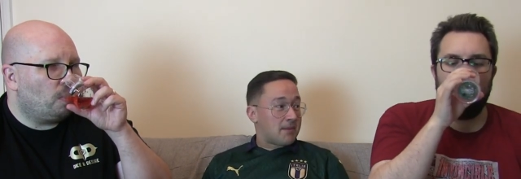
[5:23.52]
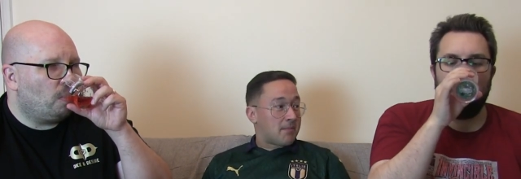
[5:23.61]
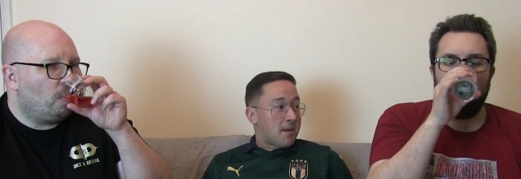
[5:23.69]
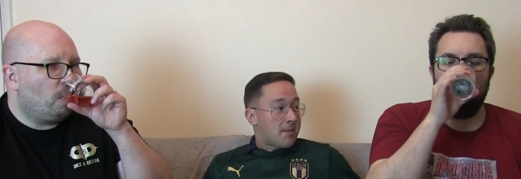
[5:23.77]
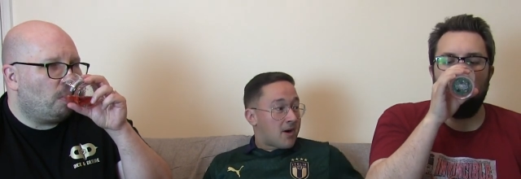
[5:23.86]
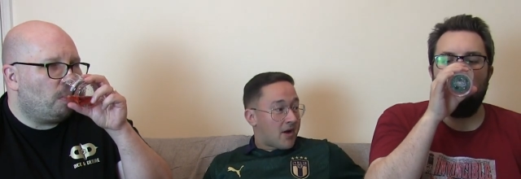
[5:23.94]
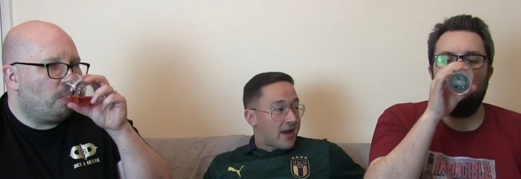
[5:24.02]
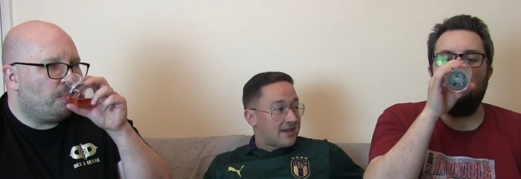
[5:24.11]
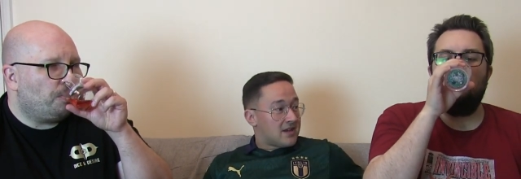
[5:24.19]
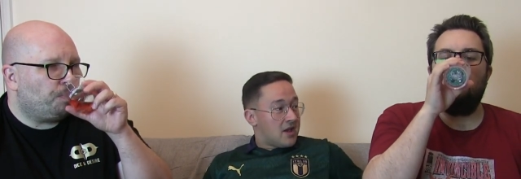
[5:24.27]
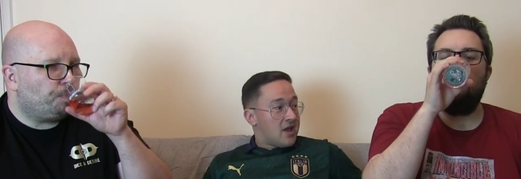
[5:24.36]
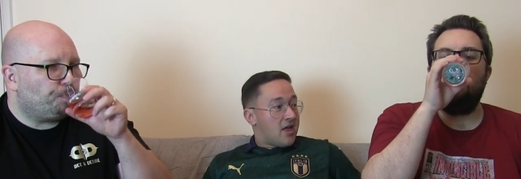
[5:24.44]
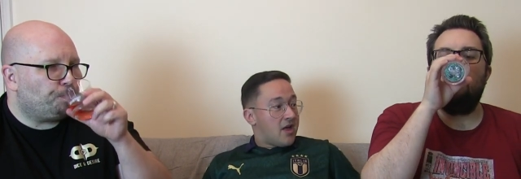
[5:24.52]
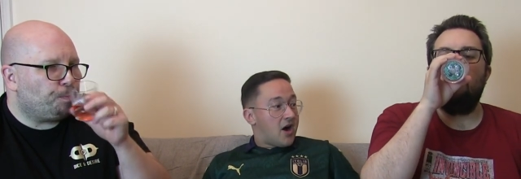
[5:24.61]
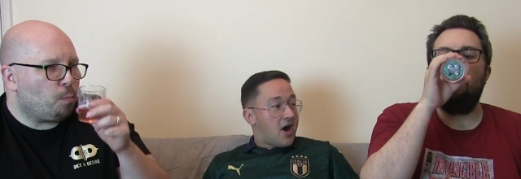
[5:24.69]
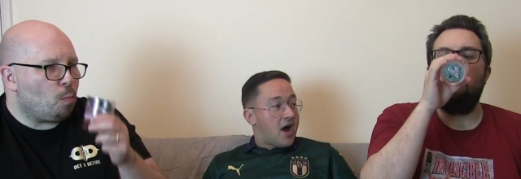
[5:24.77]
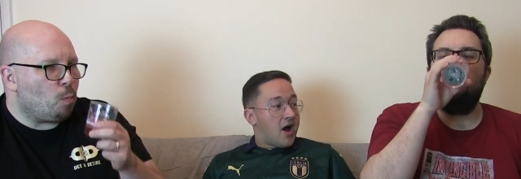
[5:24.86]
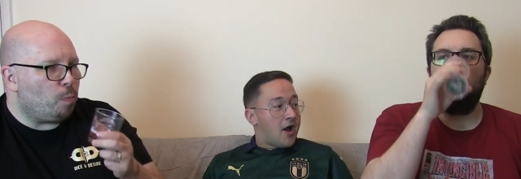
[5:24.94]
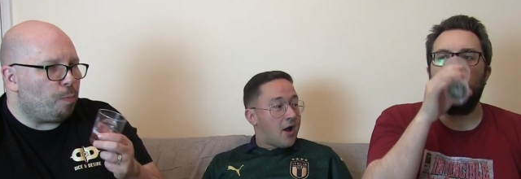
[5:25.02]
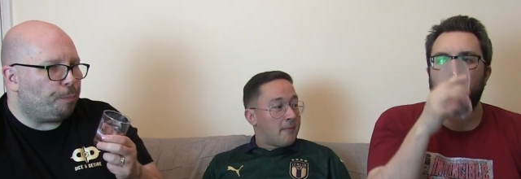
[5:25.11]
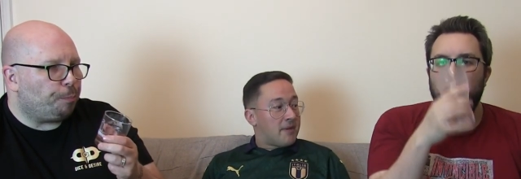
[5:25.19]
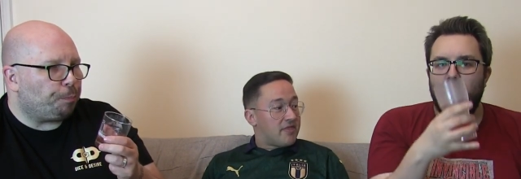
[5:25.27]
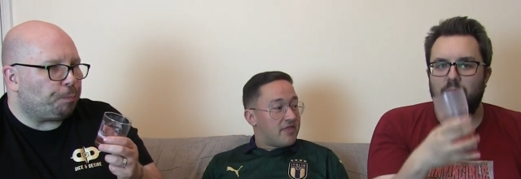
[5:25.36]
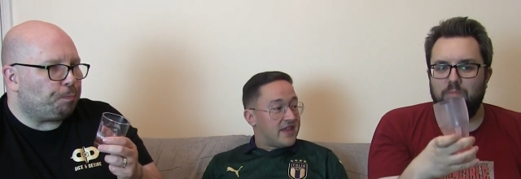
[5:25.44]
Speaker 1: in my mind.
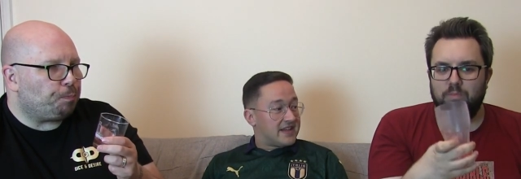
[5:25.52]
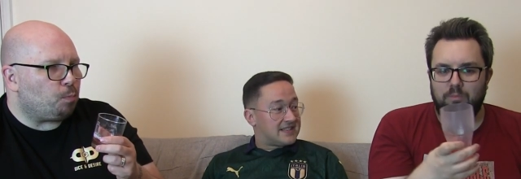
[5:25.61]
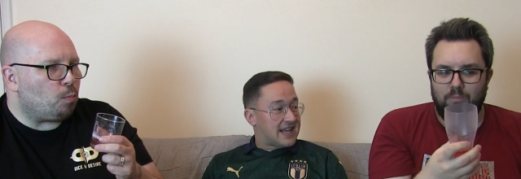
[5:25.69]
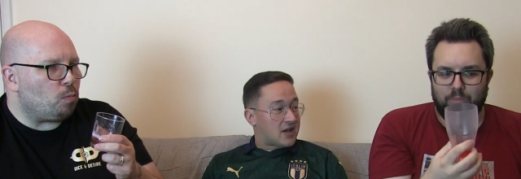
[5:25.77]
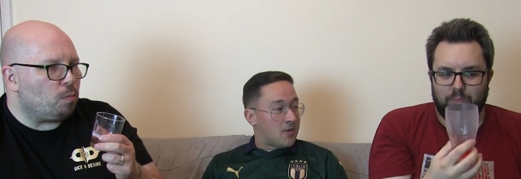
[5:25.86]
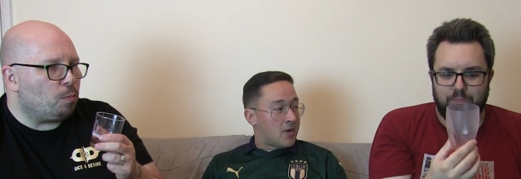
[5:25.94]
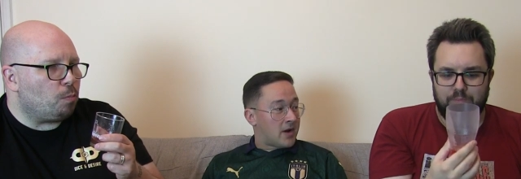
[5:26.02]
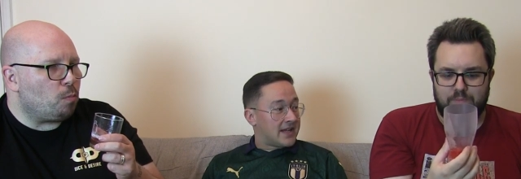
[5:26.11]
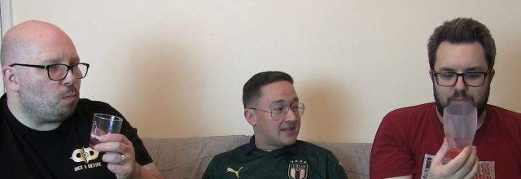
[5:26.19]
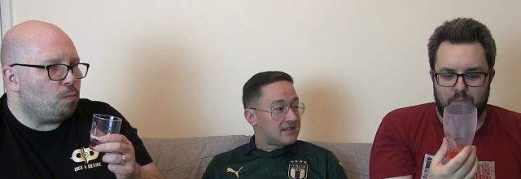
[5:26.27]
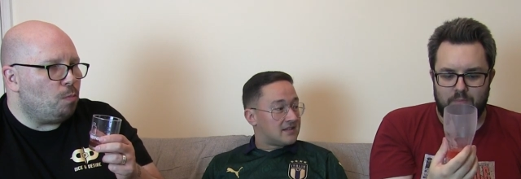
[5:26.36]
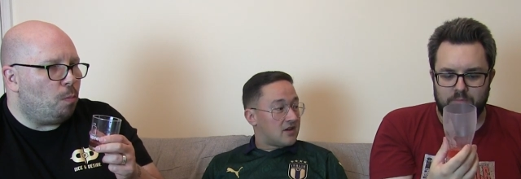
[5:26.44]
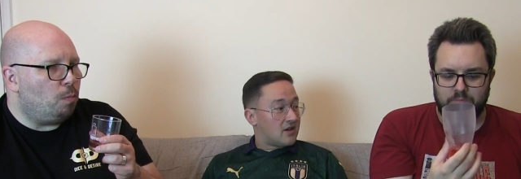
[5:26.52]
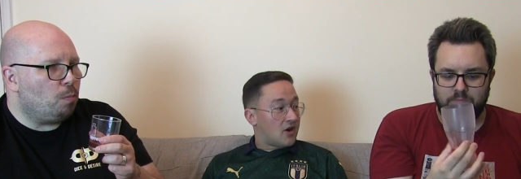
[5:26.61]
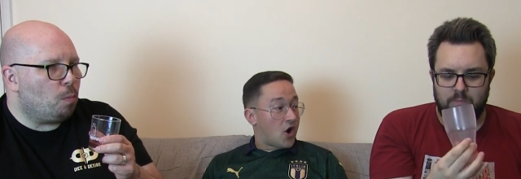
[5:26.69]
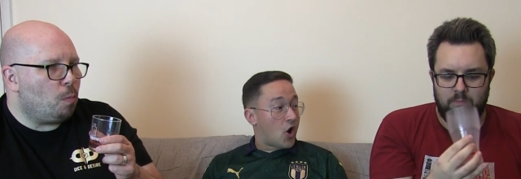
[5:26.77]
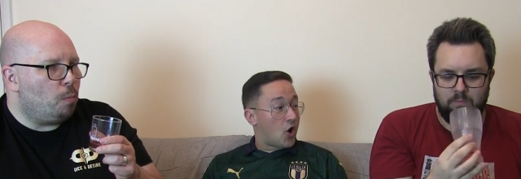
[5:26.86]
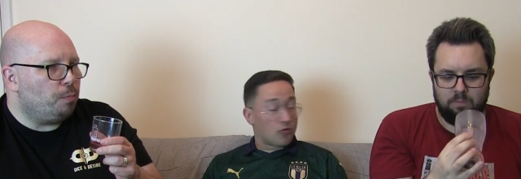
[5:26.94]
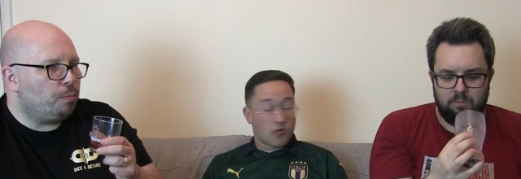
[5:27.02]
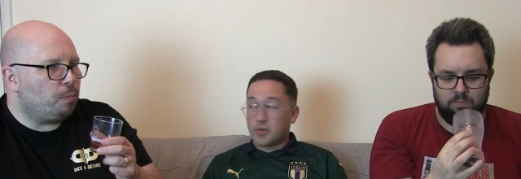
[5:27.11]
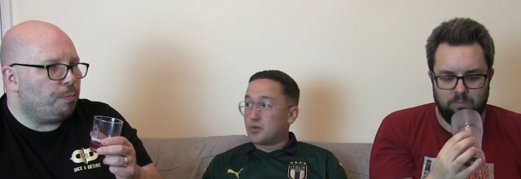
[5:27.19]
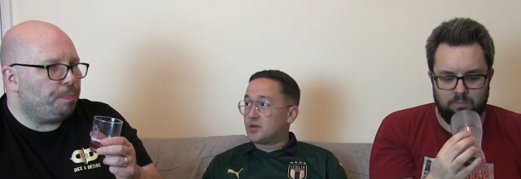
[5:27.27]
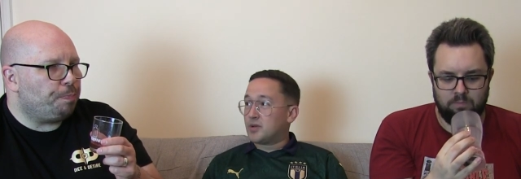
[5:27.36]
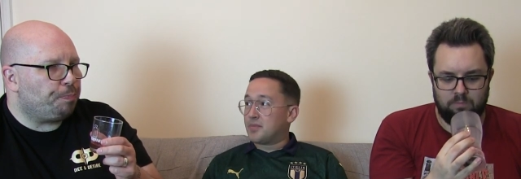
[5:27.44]
This second one is
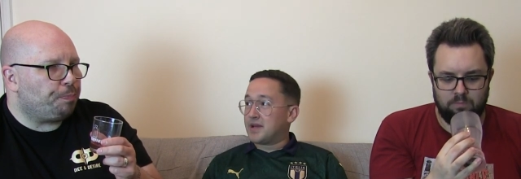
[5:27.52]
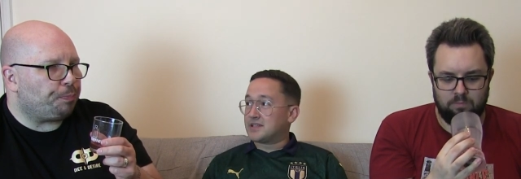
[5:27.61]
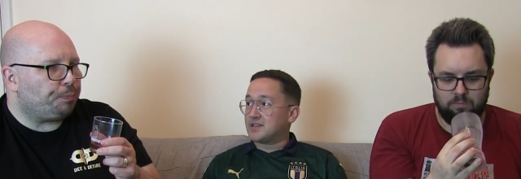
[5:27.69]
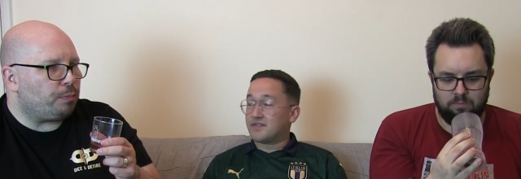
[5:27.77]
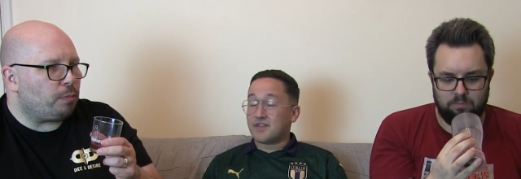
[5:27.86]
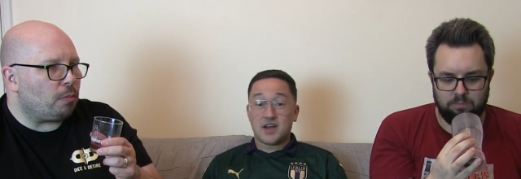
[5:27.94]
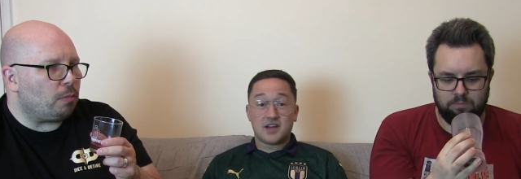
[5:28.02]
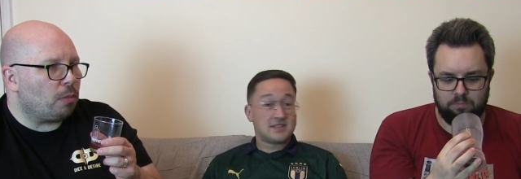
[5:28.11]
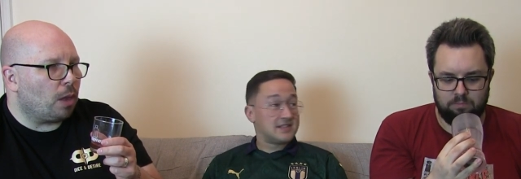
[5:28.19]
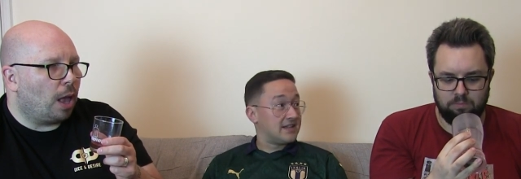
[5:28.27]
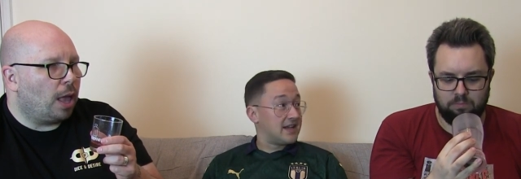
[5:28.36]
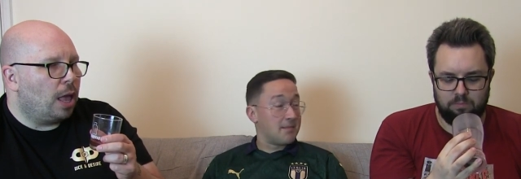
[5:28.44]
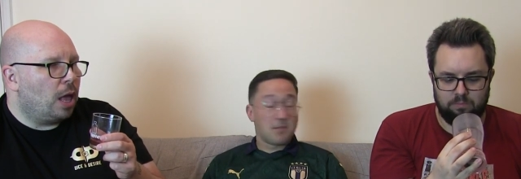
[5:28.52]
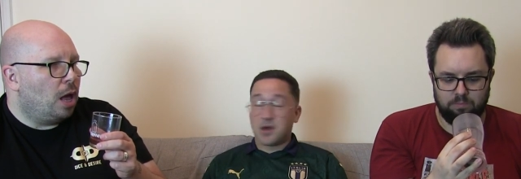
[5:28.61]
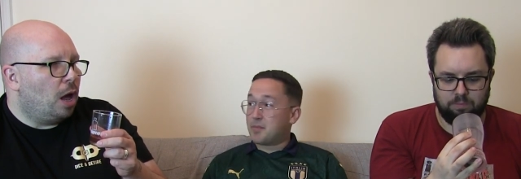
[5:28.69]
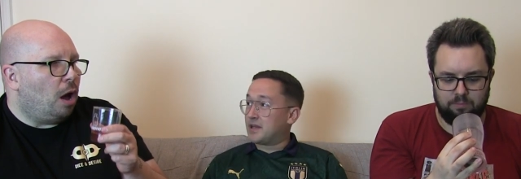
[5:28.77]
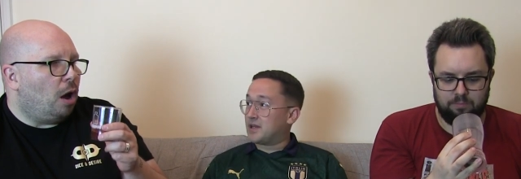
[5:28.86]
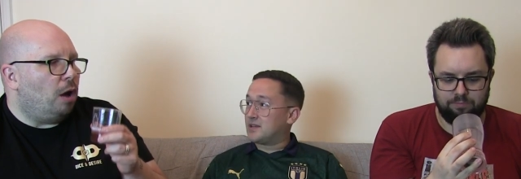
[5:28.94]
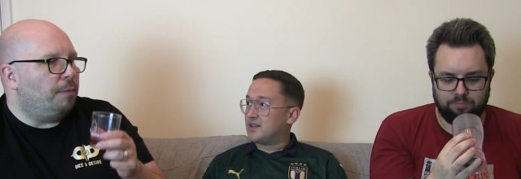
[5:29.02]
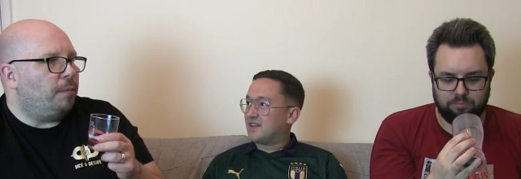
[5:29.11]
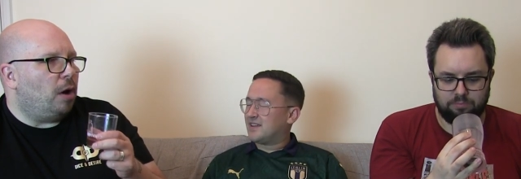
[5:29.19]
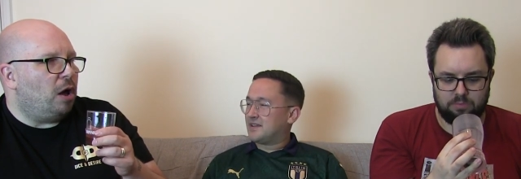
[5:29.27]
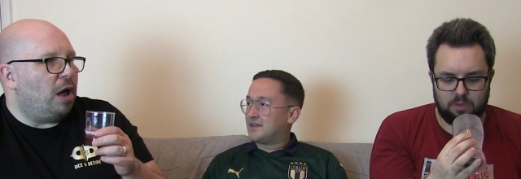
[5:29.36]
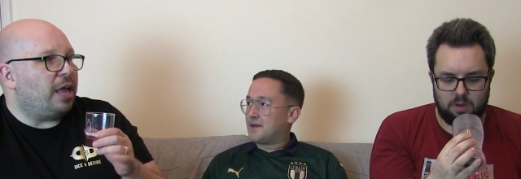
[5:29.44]
horrible compared to the first, in my opinion.
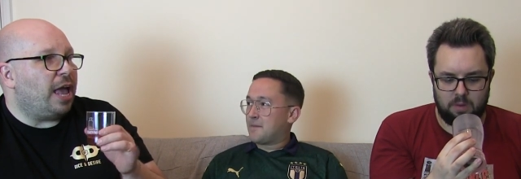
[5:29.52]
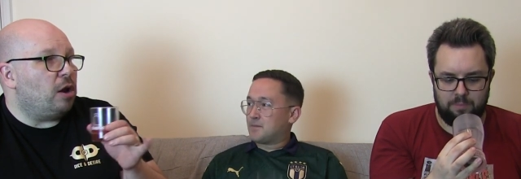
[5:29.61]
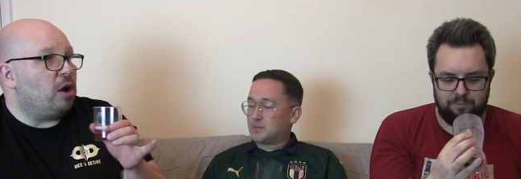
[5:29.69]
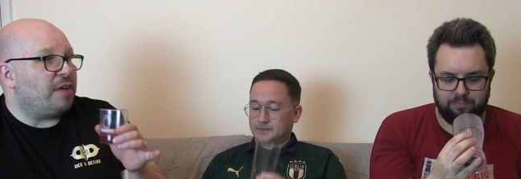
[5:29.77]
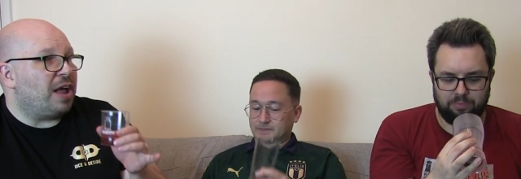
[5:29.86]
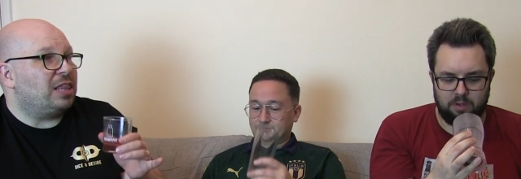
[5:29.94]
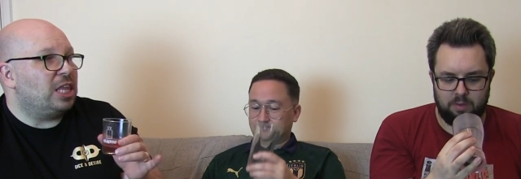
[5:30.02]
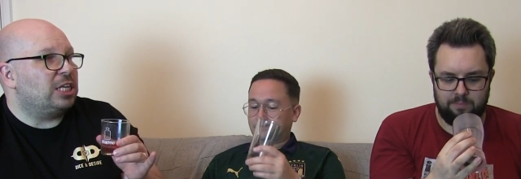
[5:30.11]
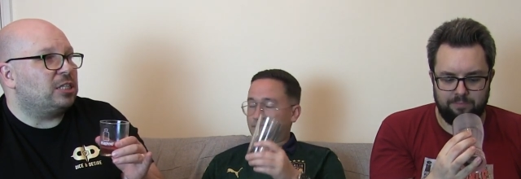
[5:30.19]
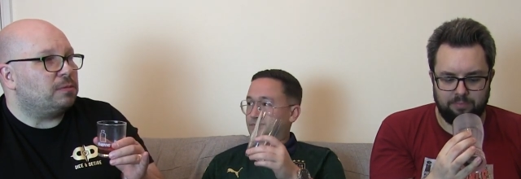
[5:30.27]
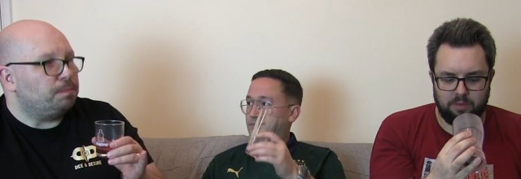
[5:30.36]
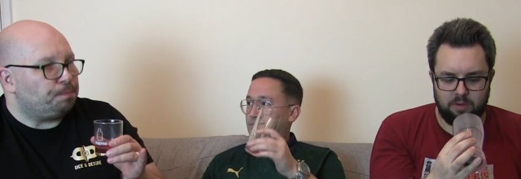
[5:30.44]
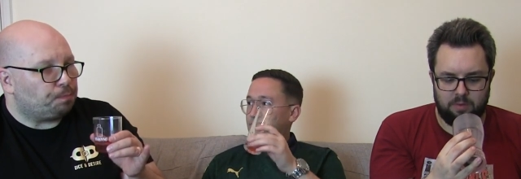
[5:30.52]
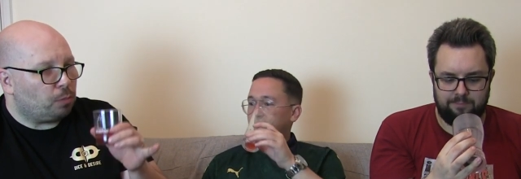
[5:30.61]
Speaker 2: Again, I've had this,